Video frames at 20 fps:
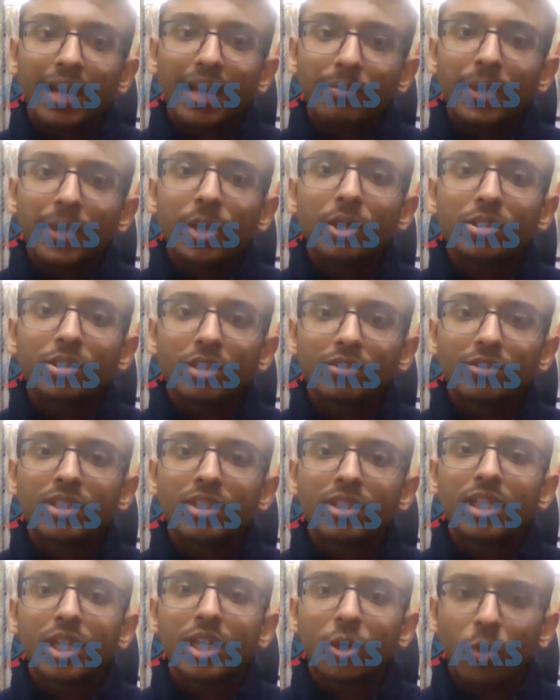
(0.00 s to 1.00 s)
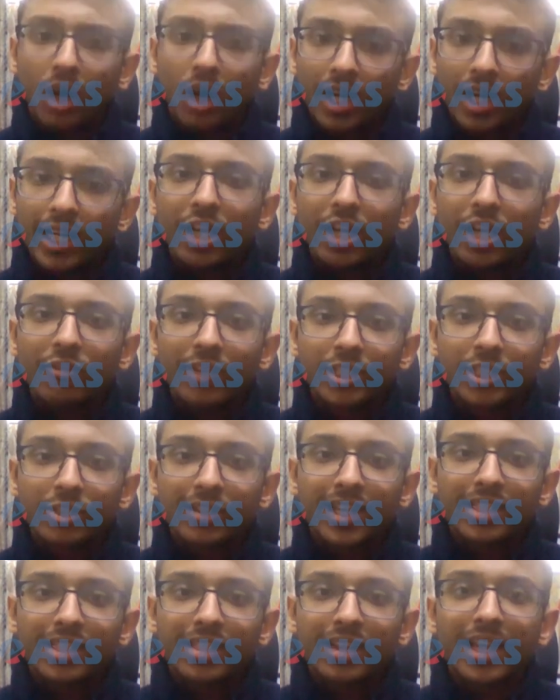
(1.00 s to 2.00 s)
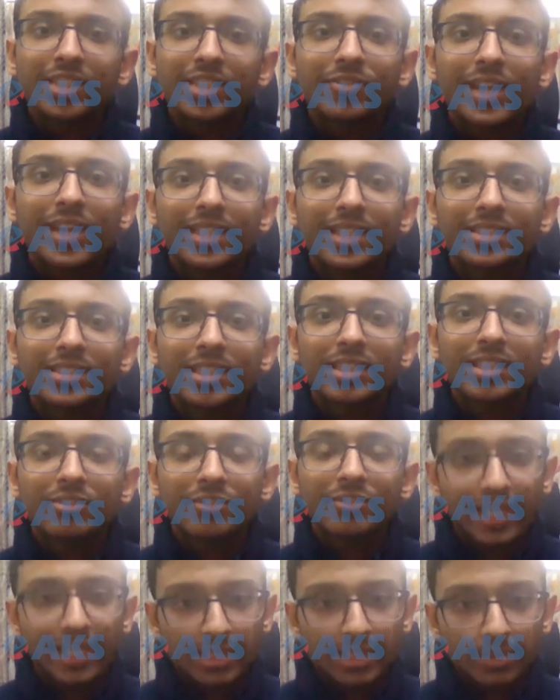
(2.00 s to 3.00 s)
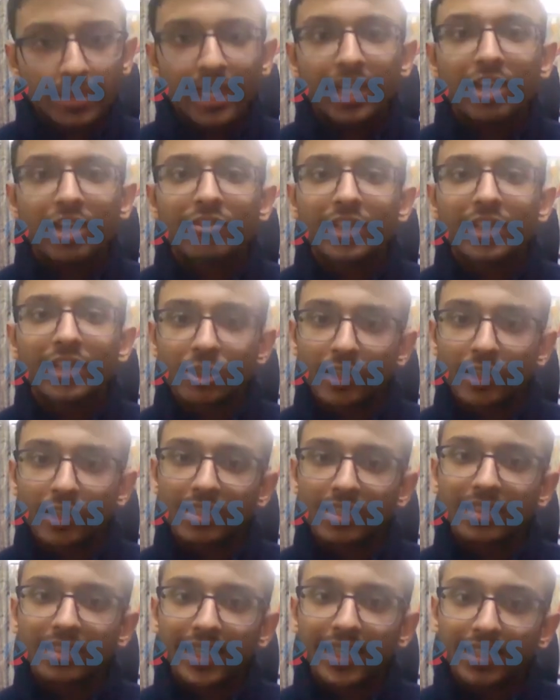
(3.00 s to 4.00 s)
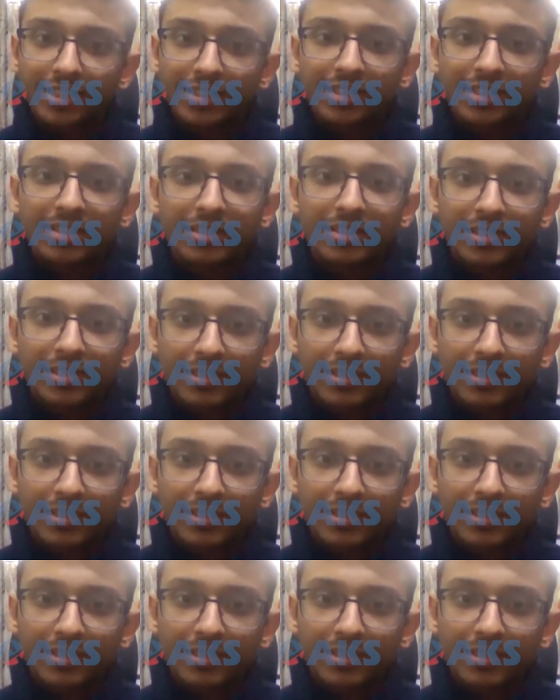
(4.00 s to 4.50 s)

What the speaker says: and because of the quality of education as well as the flexibility of education there.